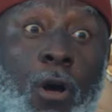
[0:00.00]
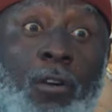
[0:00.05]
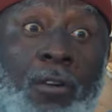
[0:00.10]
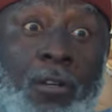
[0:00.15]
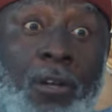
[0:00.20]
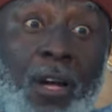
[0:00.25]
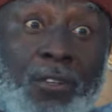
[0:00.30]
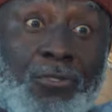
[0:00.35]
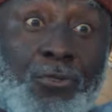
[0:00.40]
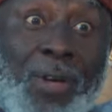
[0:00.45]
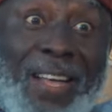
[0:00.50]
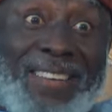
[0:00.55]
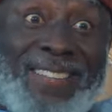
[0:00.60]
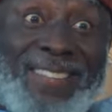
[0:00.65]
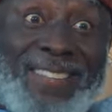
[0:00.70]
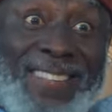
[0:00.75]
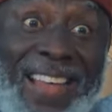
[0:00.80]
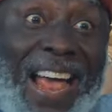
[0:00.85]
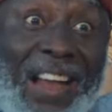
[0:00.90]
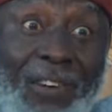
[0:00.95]
conduct
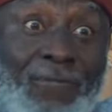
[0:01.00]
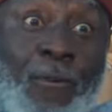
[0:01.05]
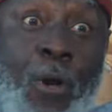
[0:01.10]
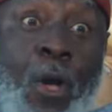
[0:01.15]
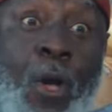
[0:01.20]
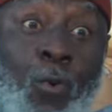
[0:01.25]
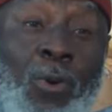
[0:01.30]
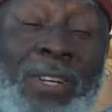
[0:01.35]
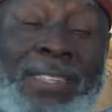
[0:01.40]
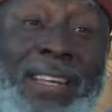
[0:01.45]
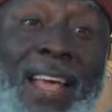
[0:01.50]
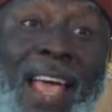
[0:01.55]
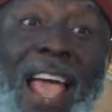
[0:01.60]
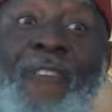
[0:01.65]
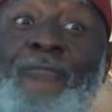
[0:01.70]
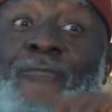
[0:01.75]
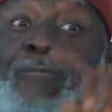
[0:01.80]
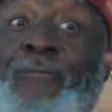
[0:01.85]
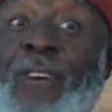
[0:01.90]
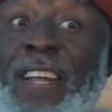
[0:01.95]
yourself with
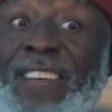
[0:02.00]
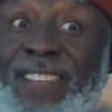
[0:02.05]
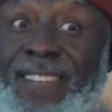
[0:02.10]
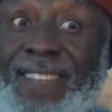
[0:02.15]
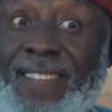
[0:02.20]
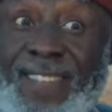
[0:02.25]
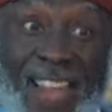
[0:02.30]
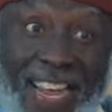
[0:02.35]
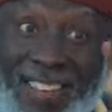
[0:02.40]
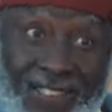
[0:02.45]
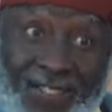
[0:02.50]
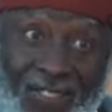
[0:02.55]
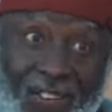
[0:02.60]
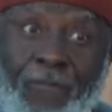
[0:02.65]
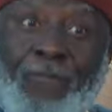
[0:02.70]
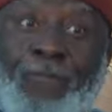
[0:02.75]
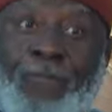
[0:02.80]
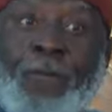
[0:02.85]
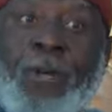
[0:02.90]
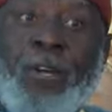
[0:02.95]
every sense
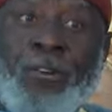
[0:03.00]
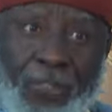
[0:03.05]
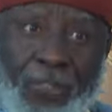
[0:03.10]
of